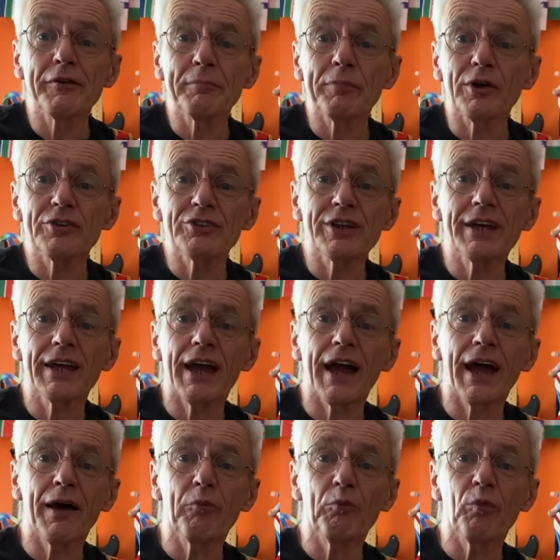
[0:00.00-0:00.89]

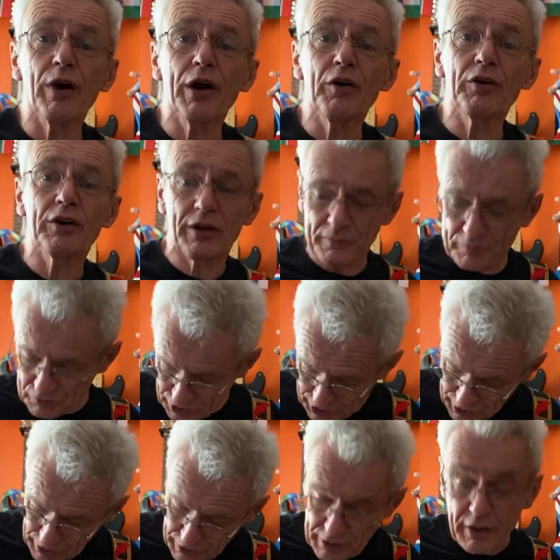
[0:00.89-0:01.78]
everybody, and welcome
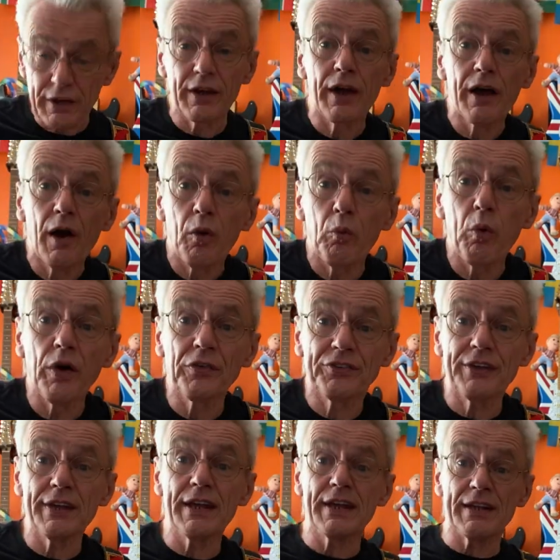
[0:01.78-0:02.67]
to
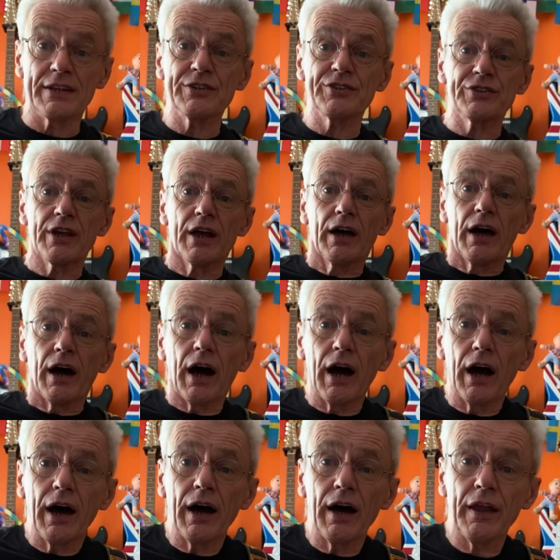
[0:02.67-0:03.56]
what is
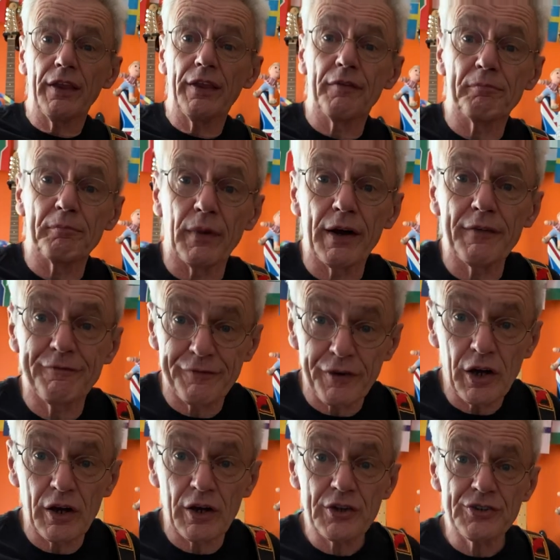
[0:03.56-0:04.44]
uh, the, my
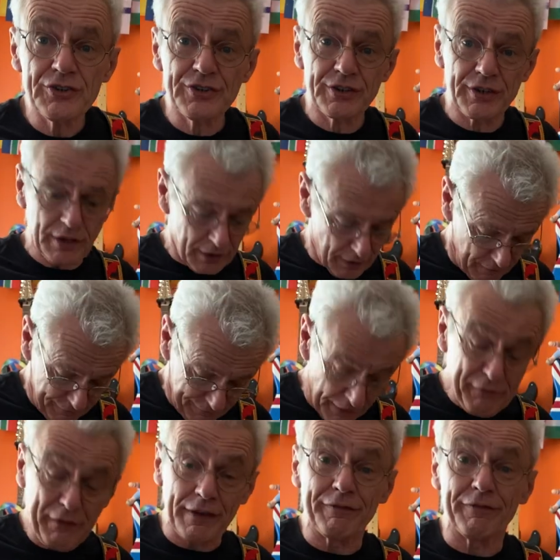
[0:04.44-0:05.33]
first,
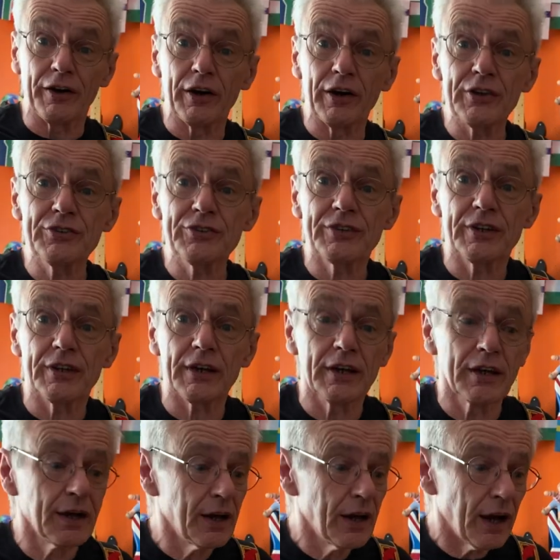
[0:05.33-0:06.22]
very first,
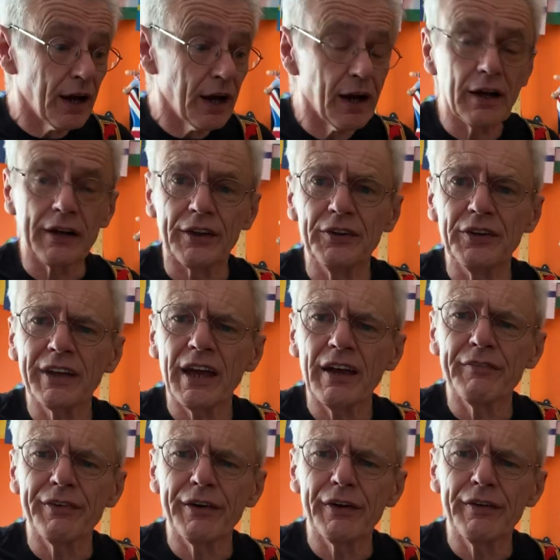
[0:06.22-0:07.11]
uh, can you
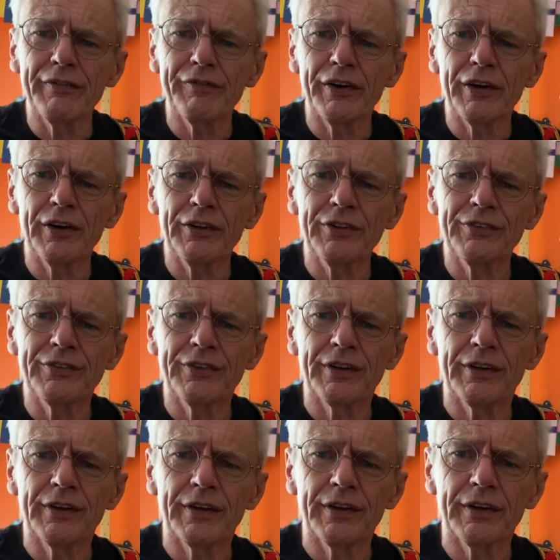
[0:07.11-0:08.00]
get a very
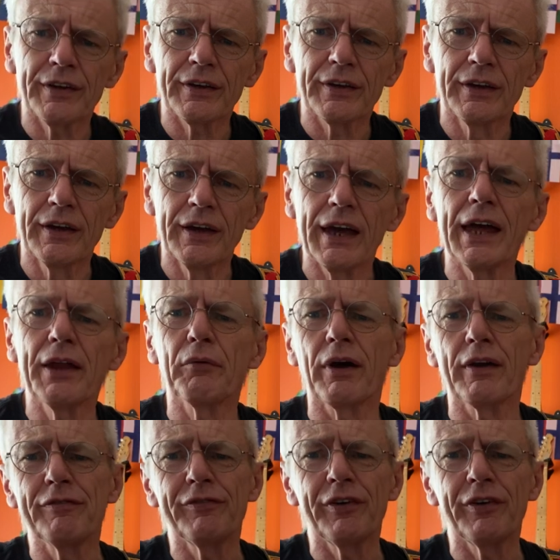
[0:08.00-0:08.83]
first? Anyway,